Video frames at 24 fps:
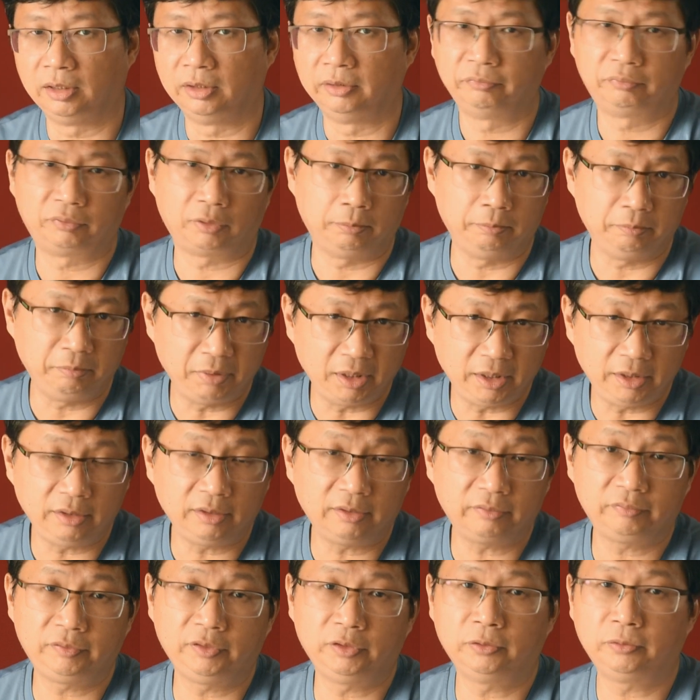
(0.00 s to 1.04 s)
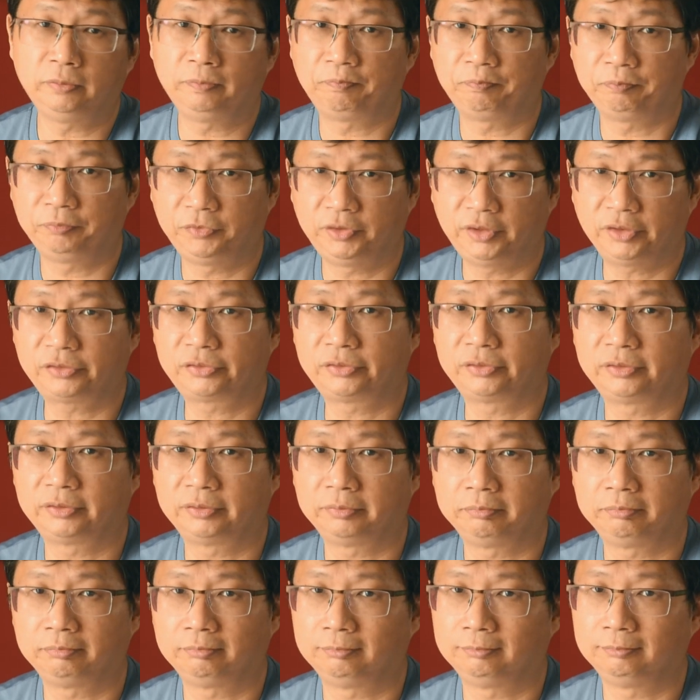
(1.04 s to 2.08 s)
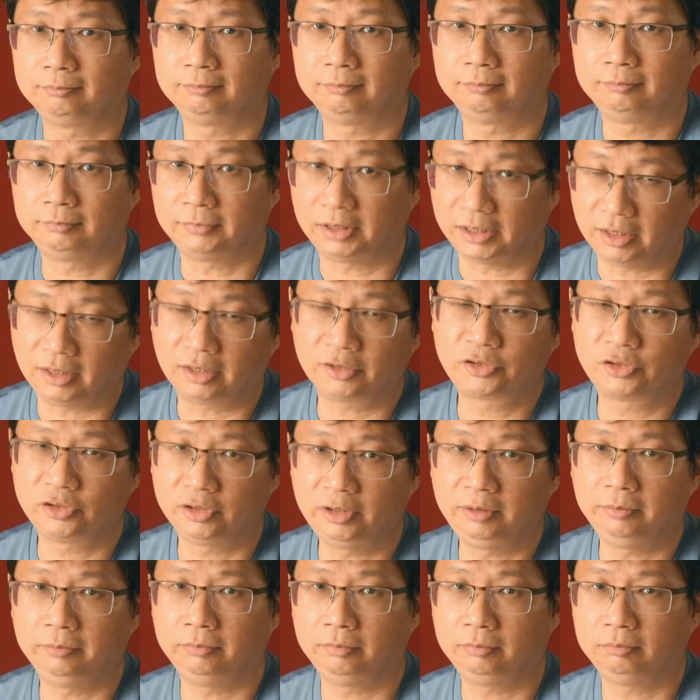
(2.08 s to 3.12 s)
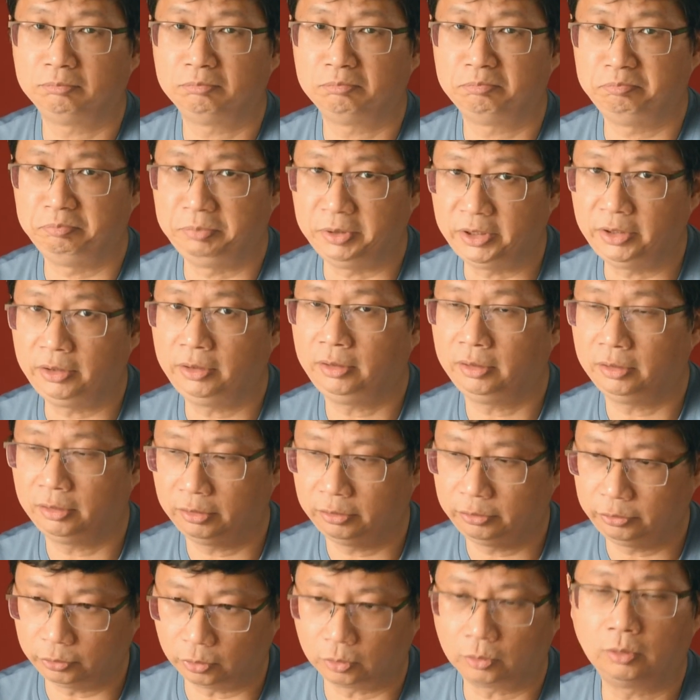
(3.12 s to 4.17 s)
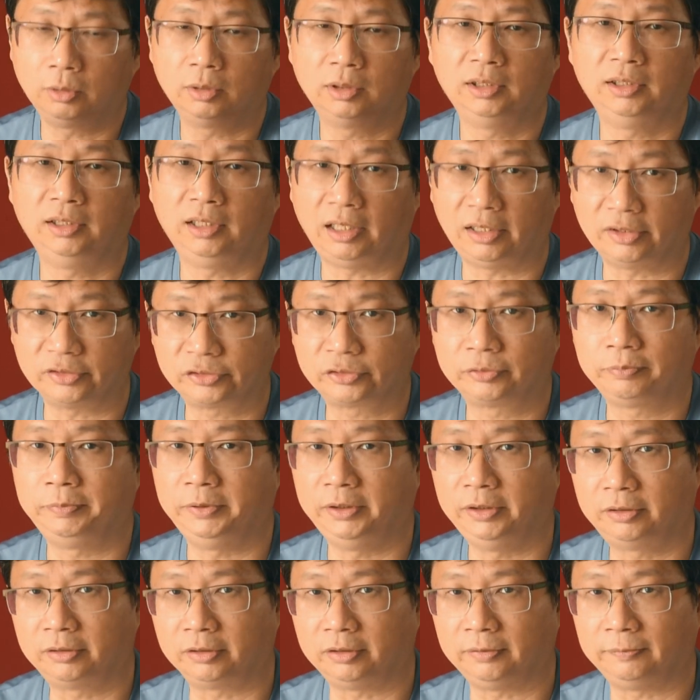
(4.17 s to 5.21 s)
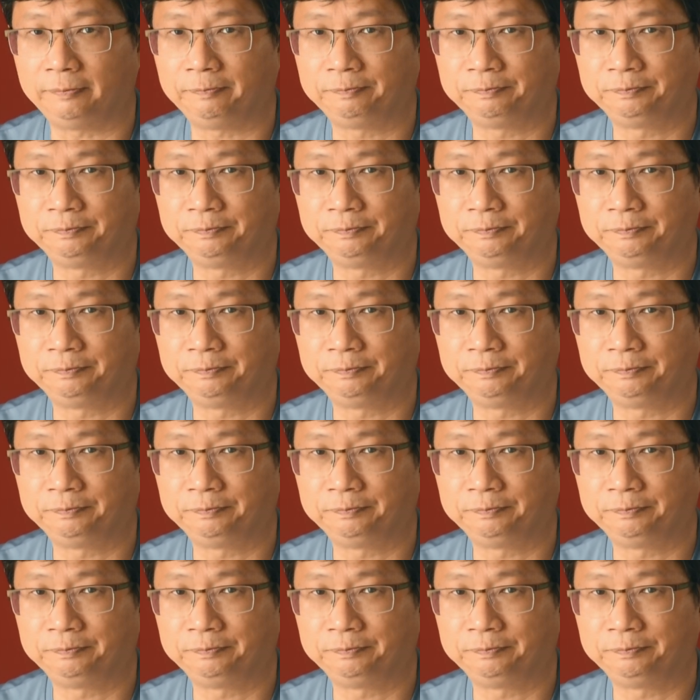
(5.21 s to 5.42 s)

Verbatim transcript: For many of you, this might actually be your last speaker.